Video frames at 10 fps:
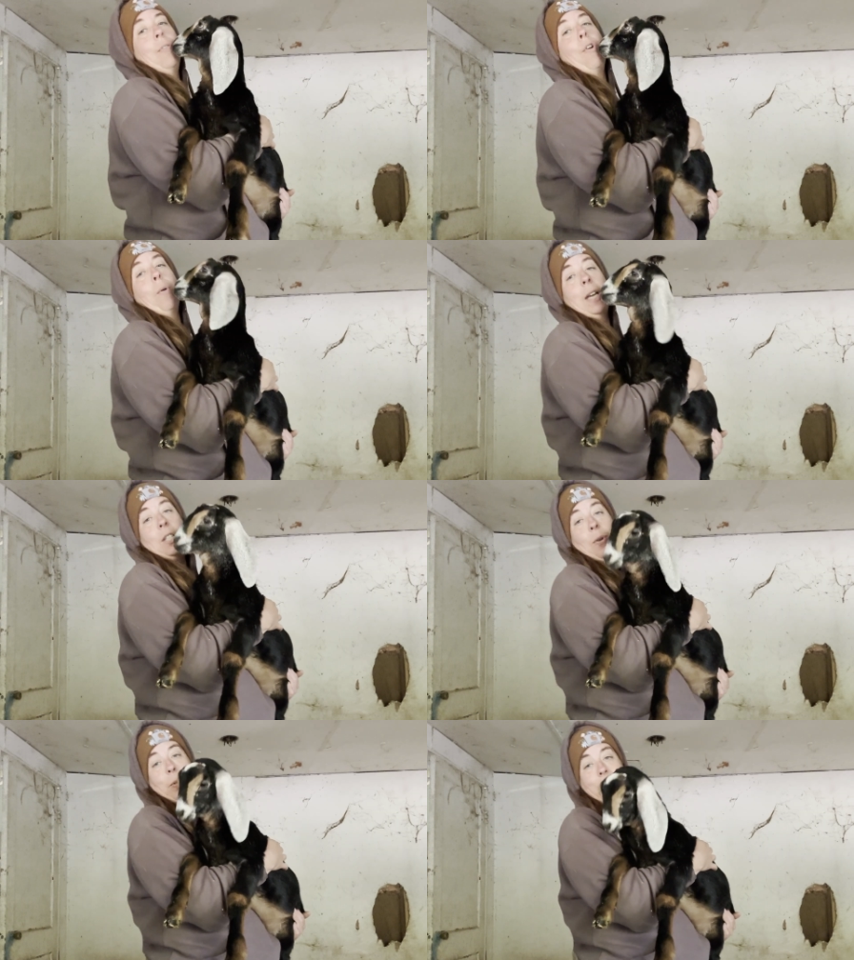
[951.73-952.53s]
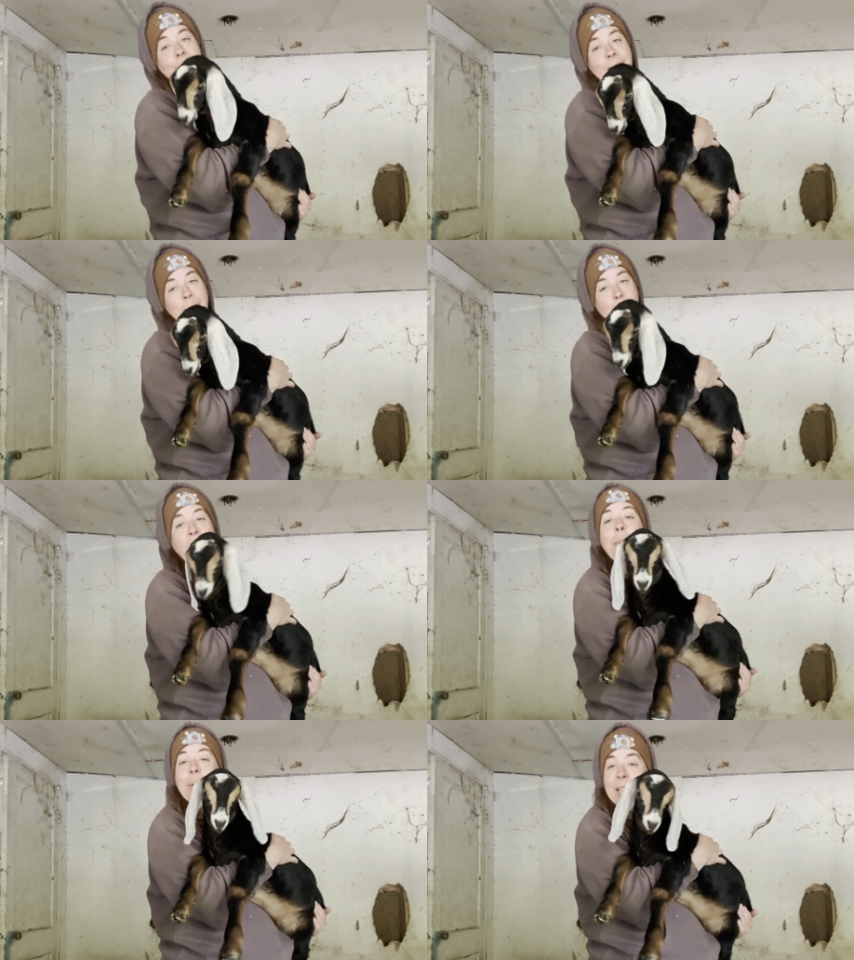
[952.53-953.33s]
4 weeks old,
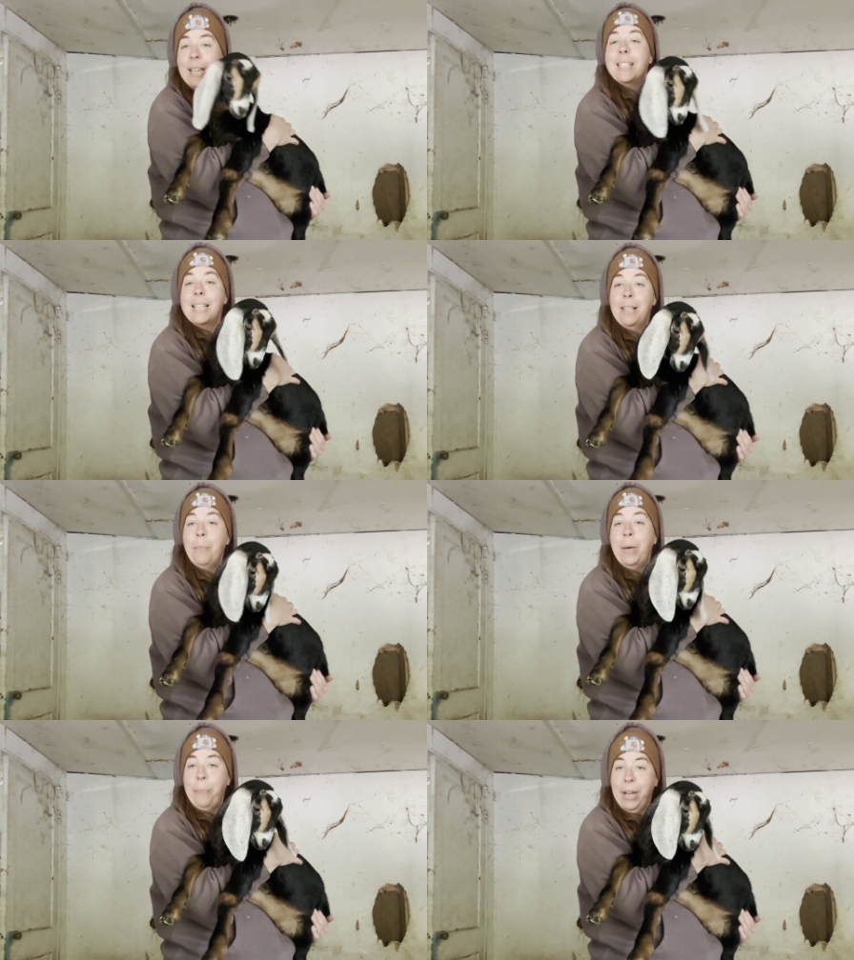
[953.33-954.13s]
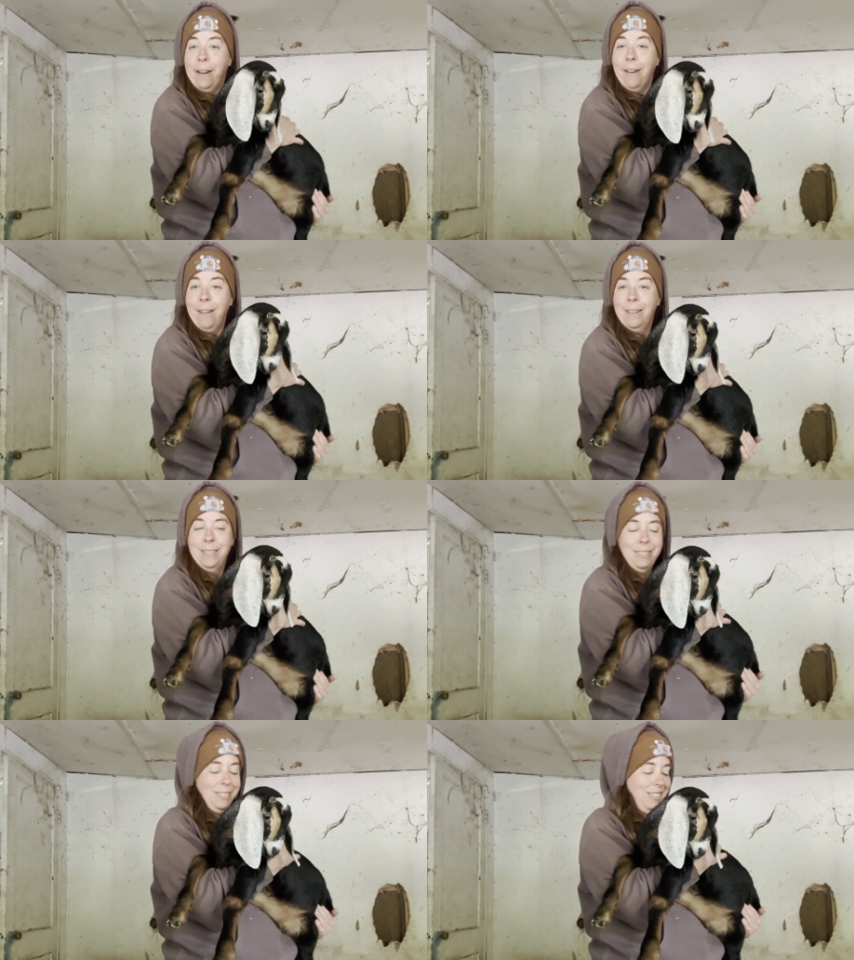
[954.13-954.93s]
but when he gets a little bit bigger,
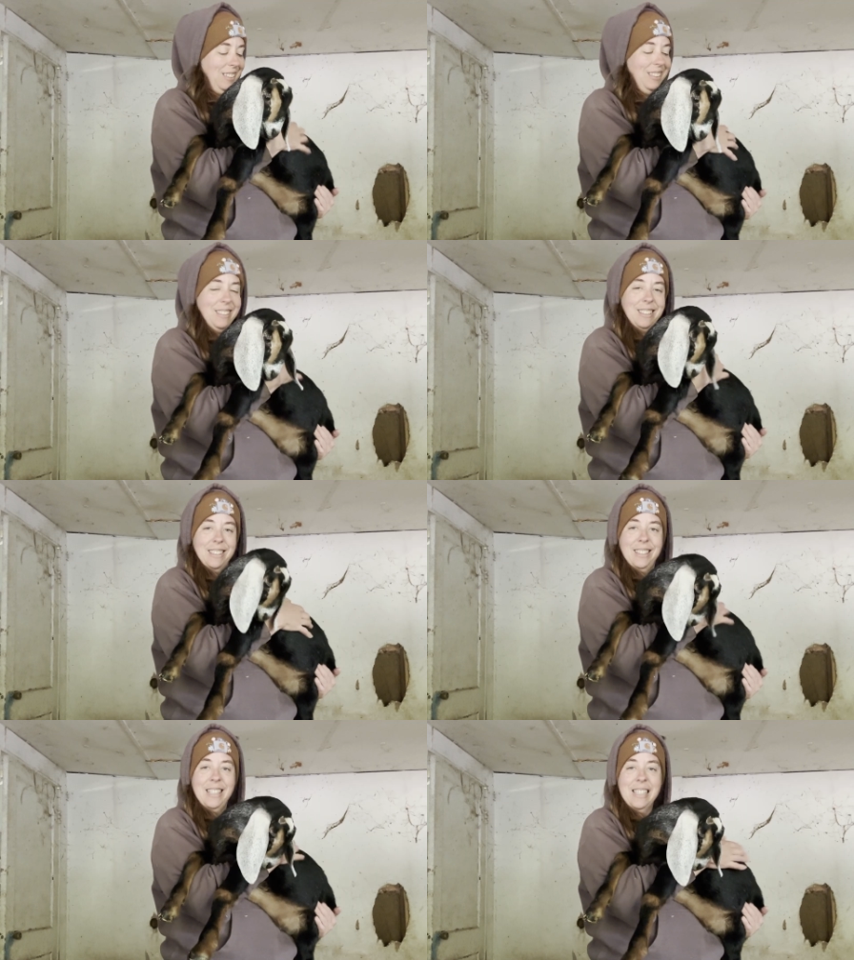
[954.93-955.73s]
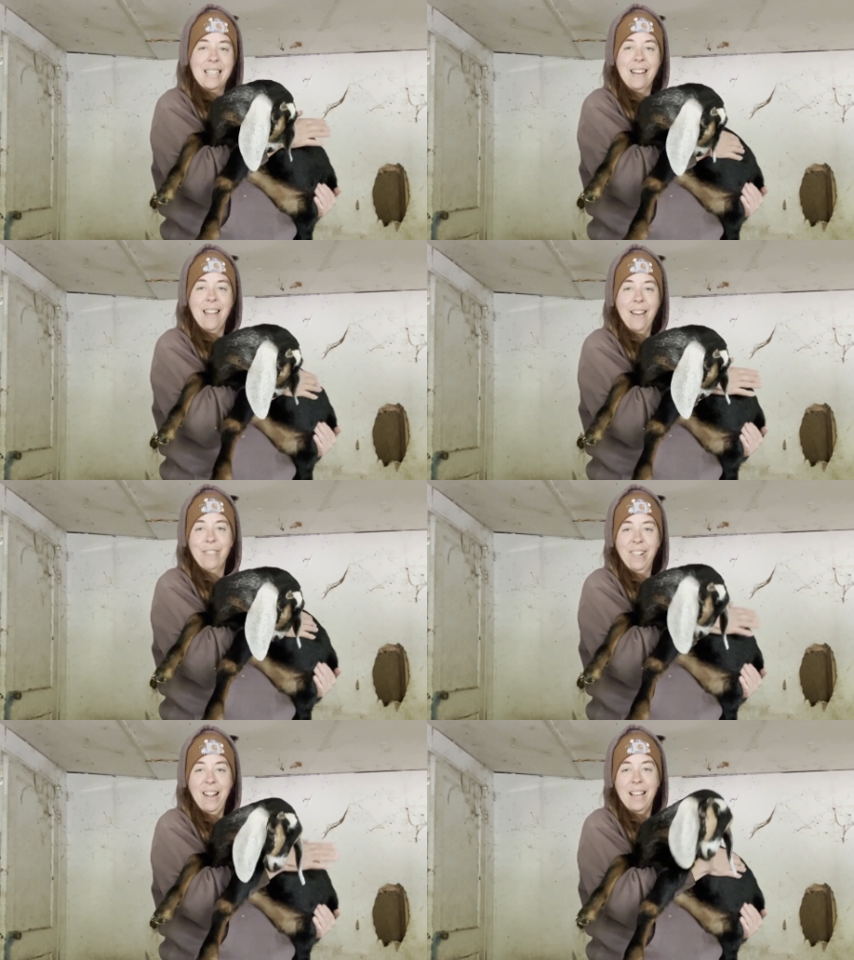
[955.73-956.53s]
he's gonna have
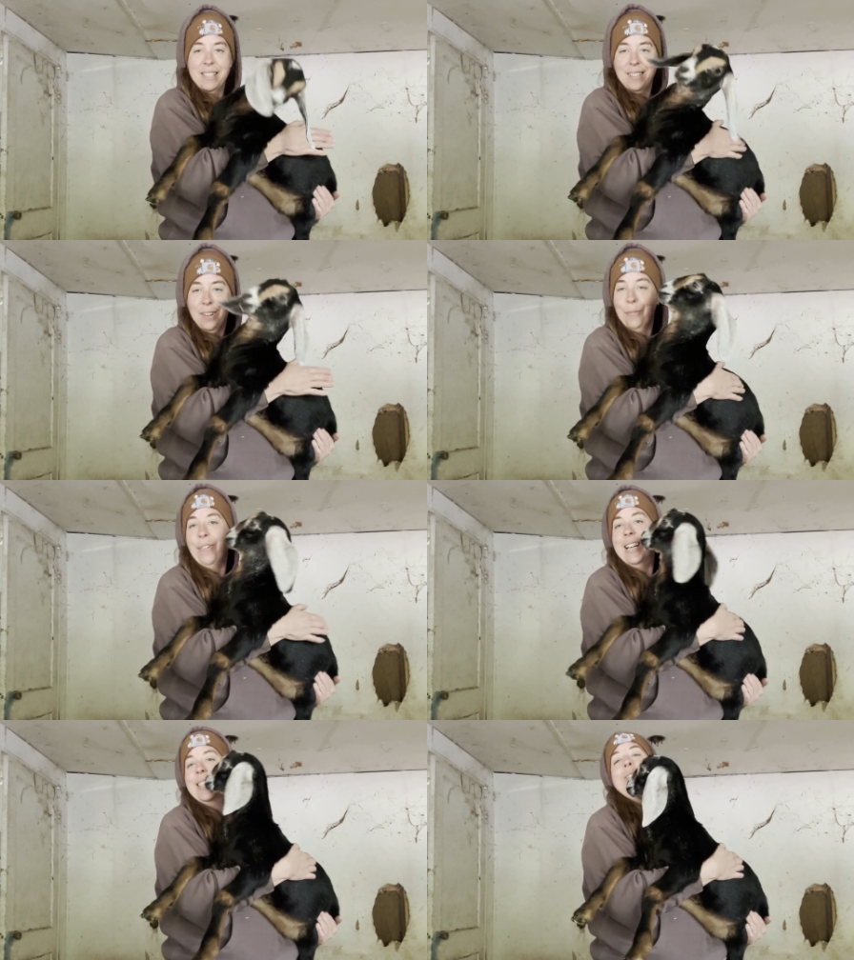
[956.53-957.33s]
lots of girlfriends